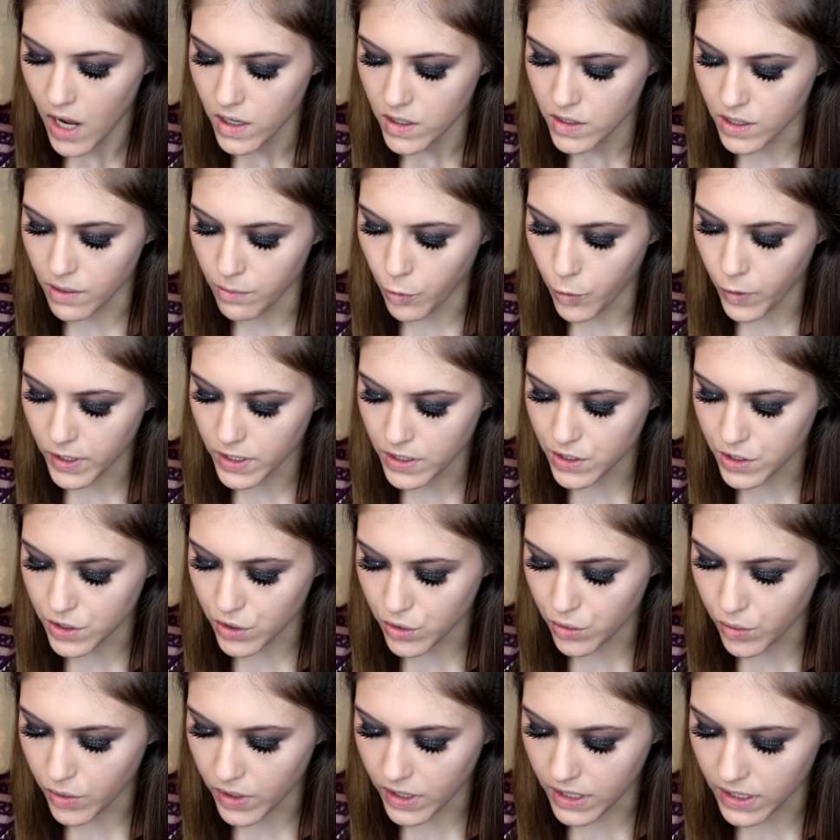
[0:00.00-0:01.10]
So I'm going
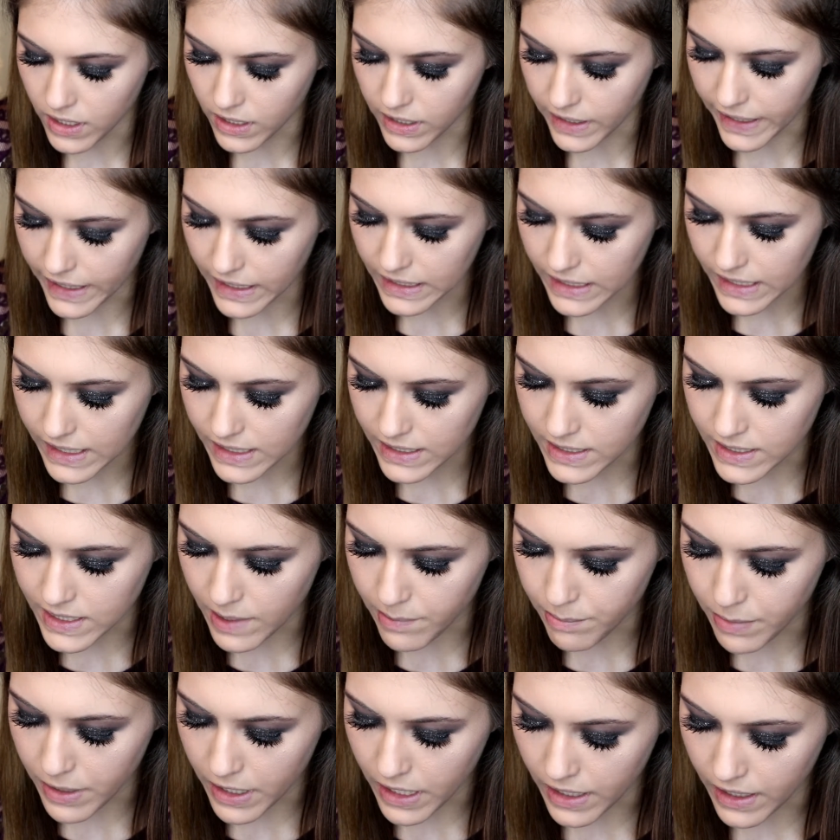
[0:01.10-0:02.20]
to lightly
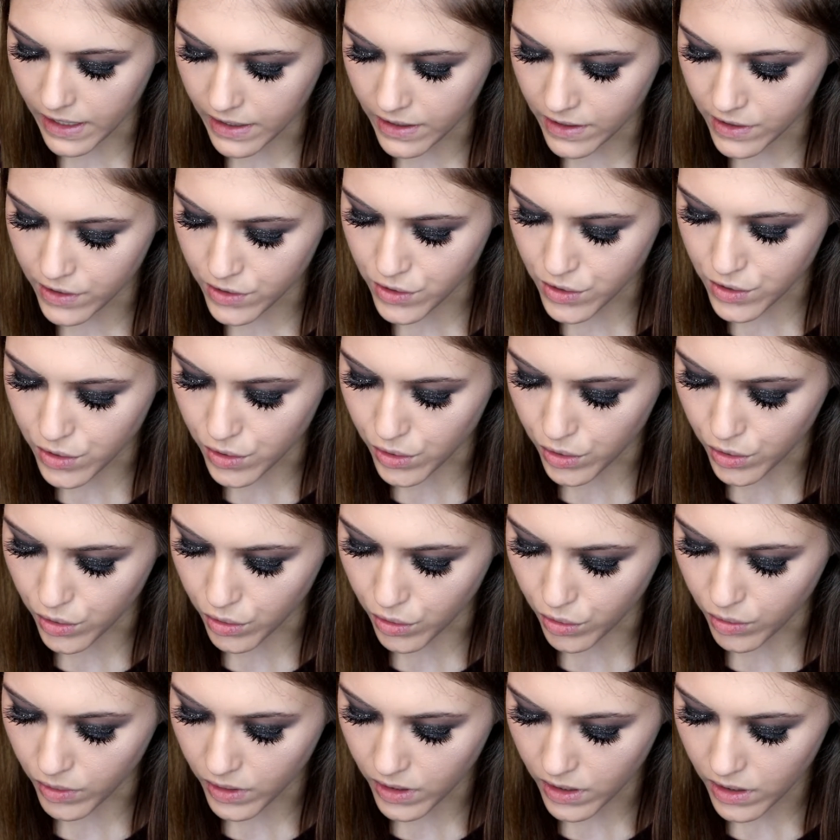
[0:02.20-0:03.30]
dip
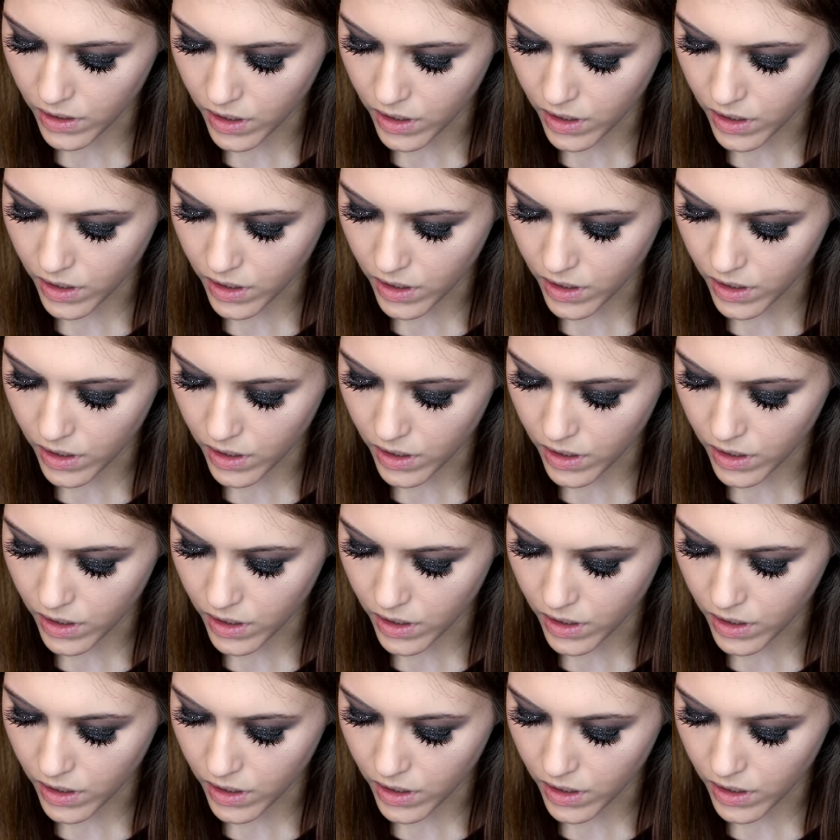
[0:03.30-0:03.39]
into